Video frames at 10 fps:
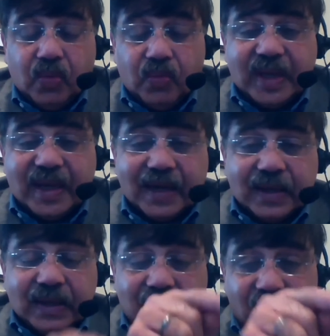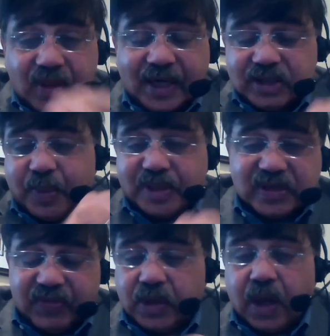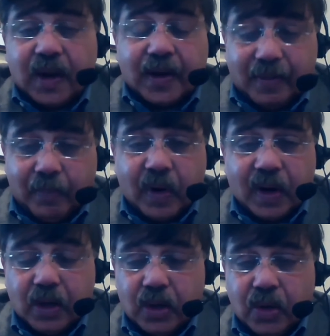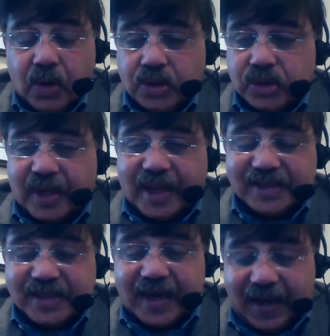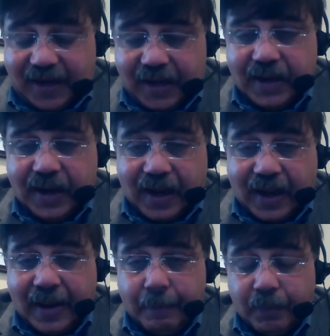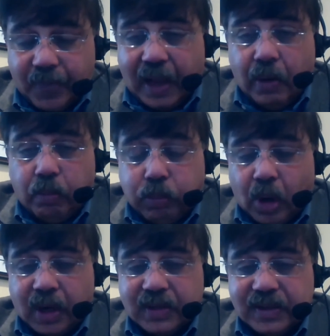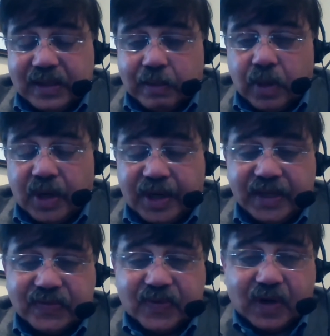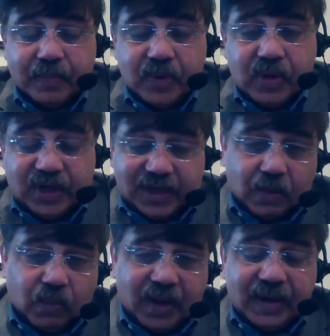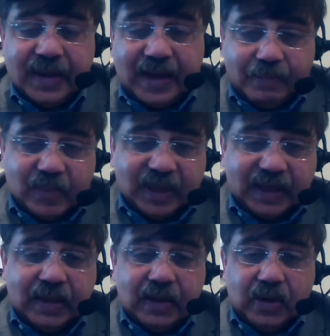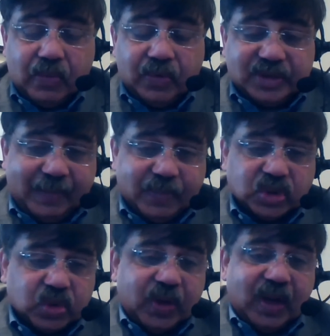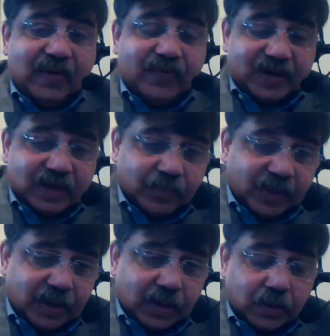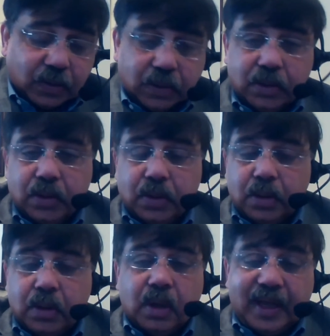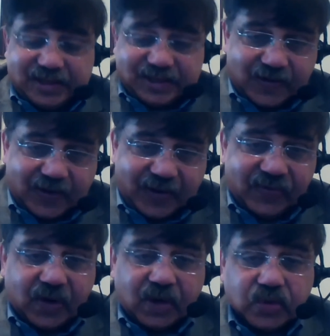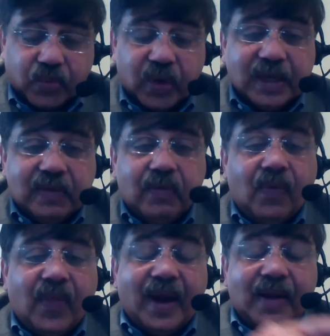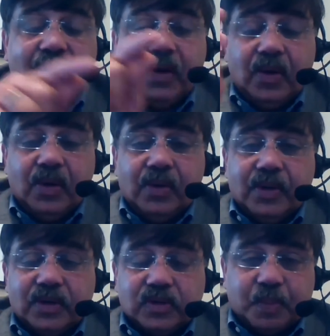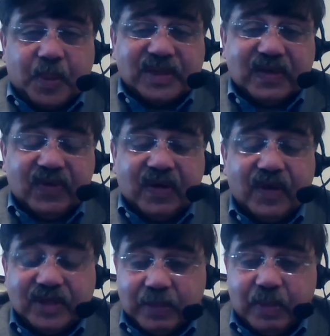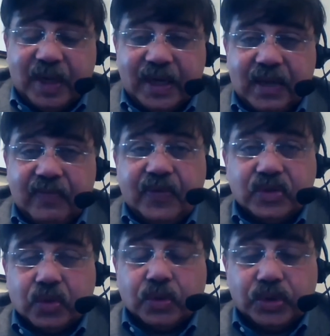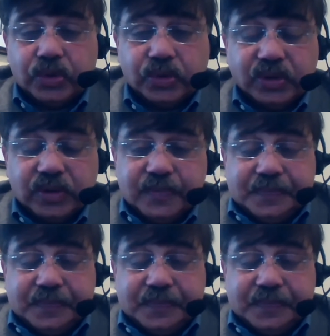We can give you that specific dollar number. So we can say, hey, I now bought the commodities from tier 1 MBE, which happens to be African American owned, et cetera, et cetera. So we'll give you that specific visibility if you so choose.